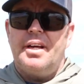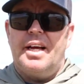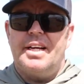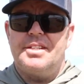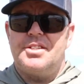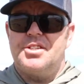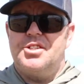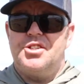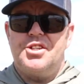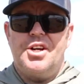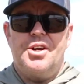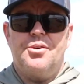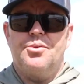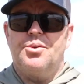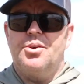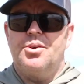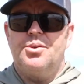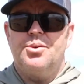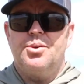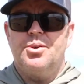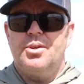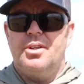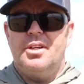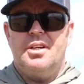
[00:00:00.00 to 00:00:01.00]
as a
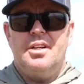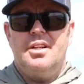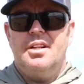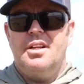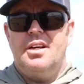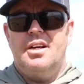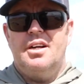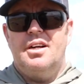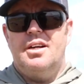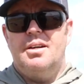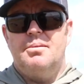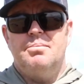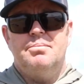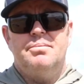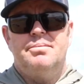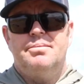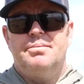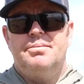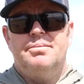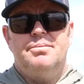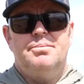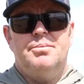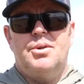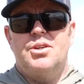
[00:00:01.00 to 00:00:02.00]
general rule,
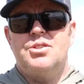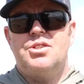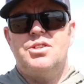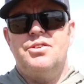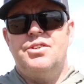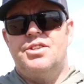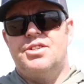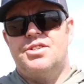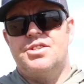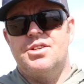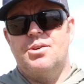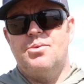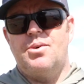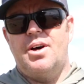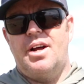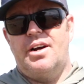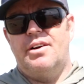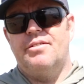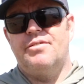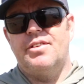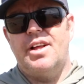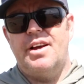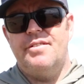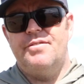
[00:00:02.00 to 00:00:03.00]
most of your
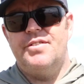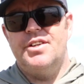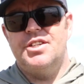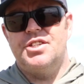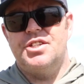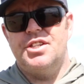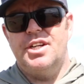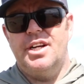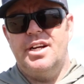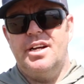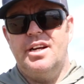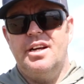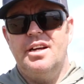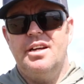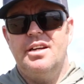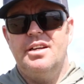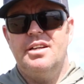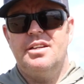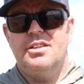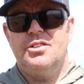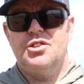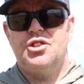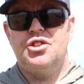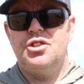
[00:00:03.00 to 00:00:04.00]
stillwater fly fishing
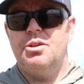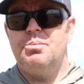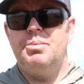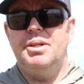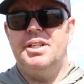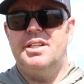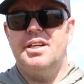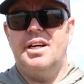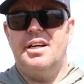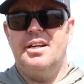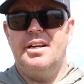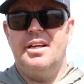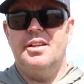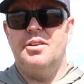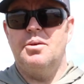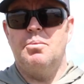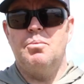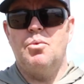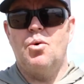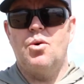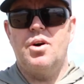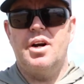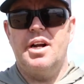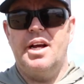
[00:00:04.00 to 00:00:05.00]
should be done in
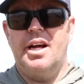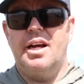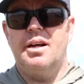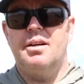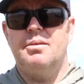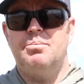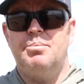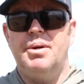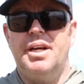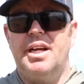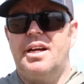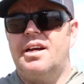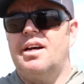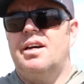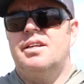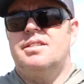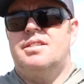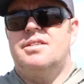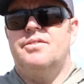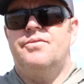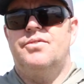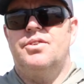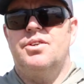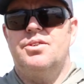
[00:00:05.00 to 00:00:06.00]
the morning
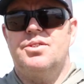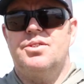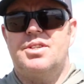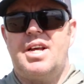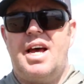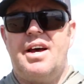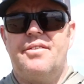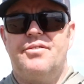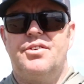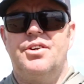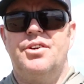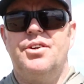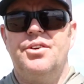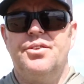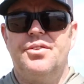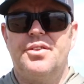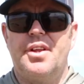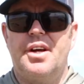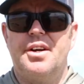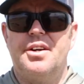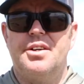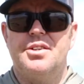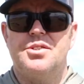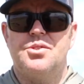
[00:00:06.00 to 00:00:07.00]
because of those afternoon
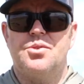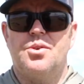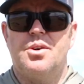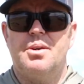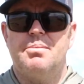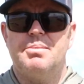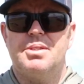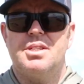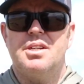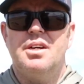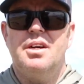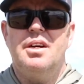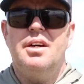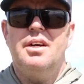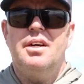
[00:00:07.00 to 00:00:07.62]
thunderstorms.